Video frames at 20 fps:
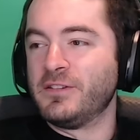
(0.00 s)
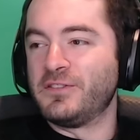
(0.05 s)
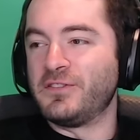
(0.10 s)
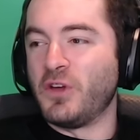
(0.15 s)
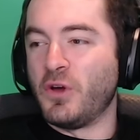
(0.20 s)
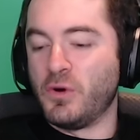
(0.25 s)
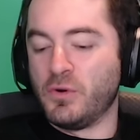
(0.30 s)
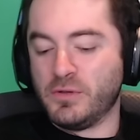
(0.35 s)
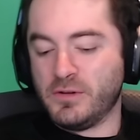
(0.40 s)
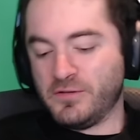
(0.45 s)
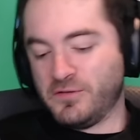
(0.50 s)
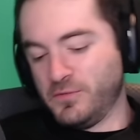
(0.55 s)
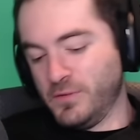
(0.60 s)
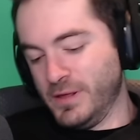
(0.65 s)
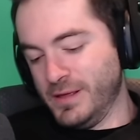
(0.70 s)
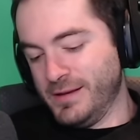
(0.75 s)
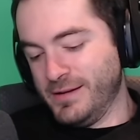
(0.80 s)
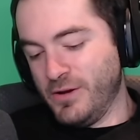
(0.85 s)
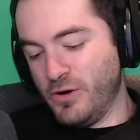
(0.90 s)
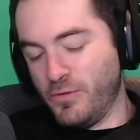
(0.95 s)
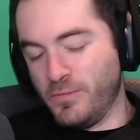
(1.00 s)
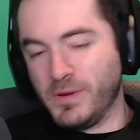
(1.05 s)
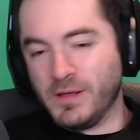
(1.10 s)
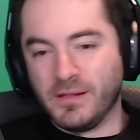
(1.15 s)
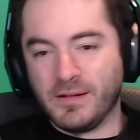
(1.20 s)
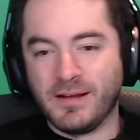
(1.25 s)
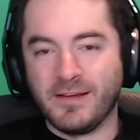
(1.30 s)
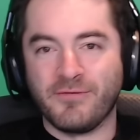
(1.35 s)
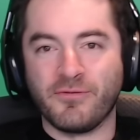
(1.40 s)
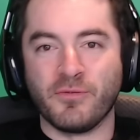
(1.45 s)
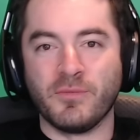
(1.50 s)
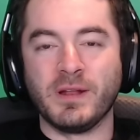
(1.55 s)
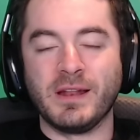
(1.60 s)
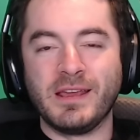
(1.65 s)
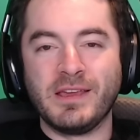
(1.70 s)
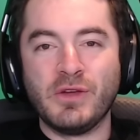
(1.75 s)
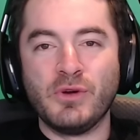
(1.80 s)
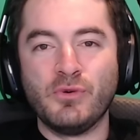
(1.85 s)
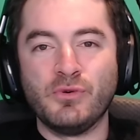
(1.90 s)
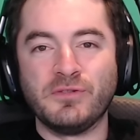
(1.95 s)
so there's really no ability for me to
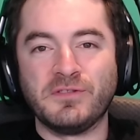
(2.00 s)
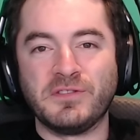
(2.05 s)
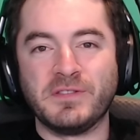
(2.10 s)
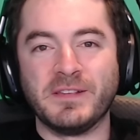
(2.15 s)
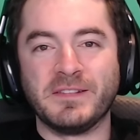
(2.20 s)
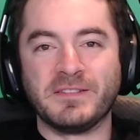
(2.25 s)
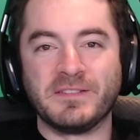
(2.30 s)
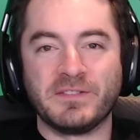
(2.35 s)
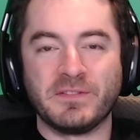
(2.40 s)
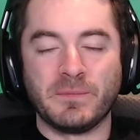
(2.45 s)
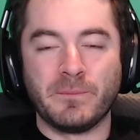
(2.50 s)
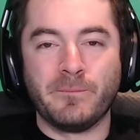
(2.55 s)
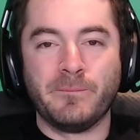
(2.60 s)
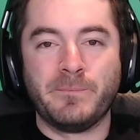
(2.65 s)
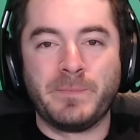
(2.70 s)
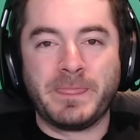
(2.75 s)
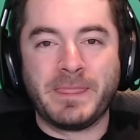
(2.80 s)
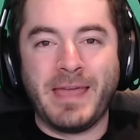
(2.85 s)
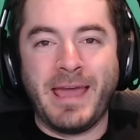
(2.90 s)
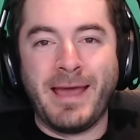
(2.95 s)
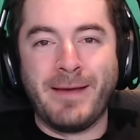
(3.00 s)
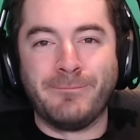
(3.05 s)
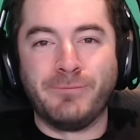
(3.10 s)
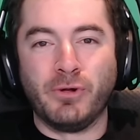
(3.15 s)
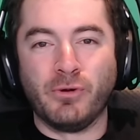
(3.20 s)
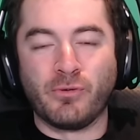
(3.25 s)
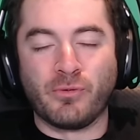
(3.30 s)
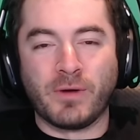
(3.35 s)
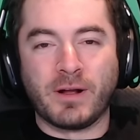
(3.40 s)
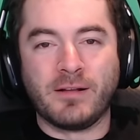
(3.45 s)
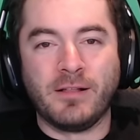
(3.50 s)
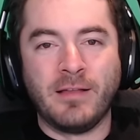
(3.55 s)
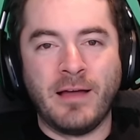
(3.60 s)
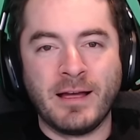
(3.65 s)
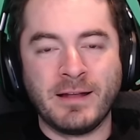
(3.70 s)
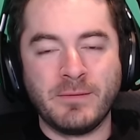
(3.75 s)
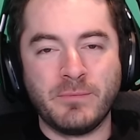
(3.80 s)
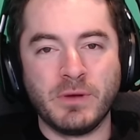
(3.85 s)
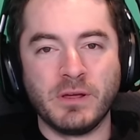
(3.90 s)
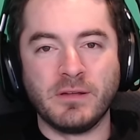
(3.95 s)
use this ample
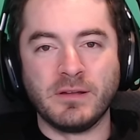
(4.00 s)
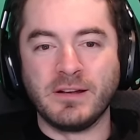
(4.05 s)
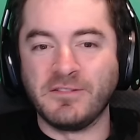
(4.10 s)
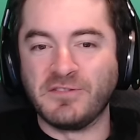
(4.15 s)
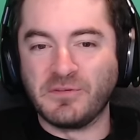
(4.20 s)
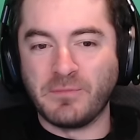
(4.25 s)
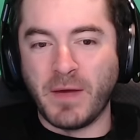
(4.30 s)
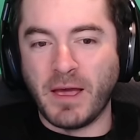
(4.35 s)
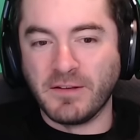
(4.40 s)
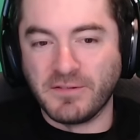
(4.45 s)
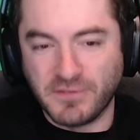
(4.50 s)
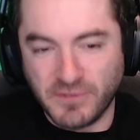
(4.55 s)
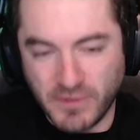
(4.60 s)
reclinability space,